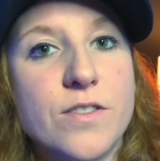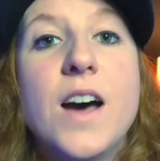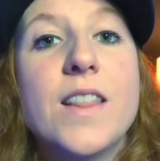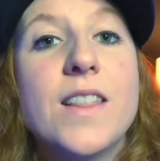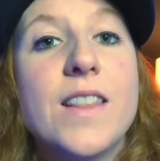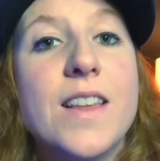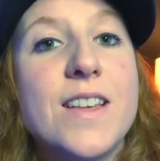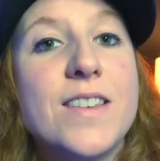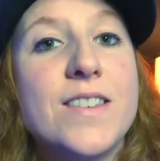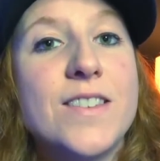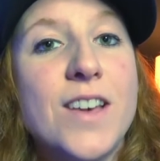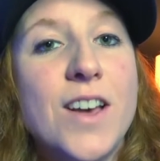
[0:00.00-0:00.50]

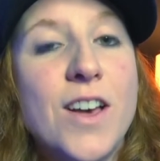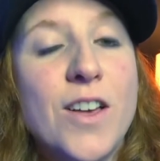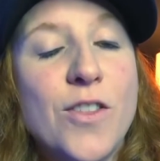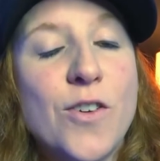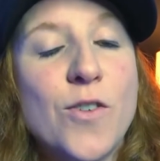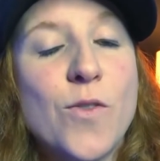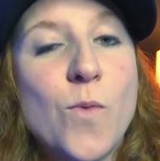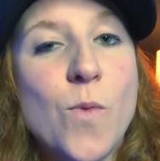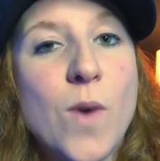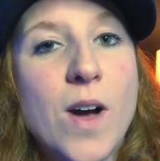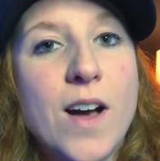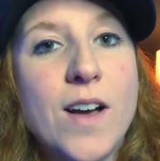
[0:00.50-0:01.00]
Unless
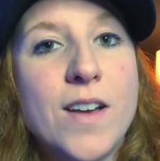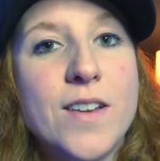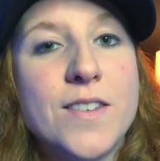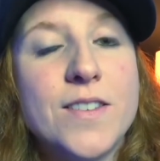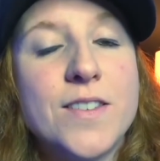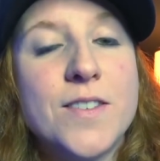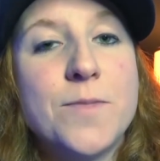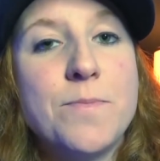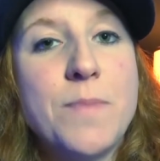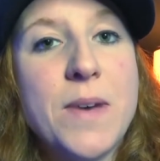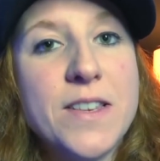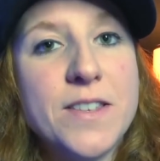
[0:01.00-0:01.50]
otherwise
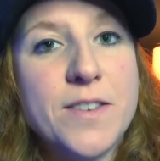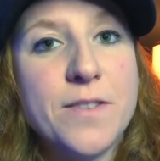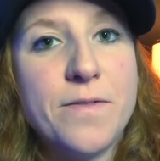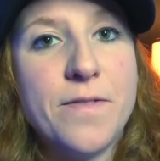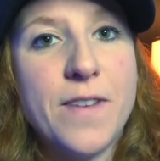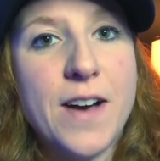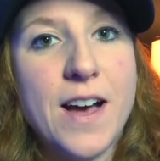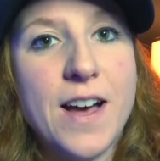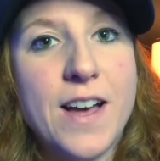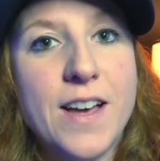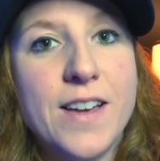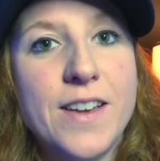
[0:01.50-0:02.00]

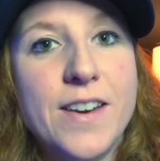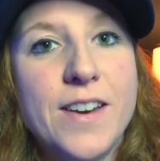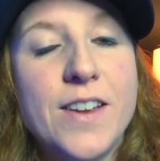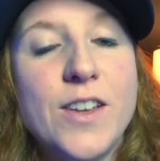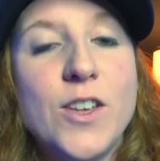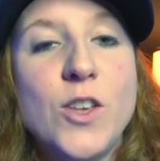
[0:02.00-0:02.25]
specified,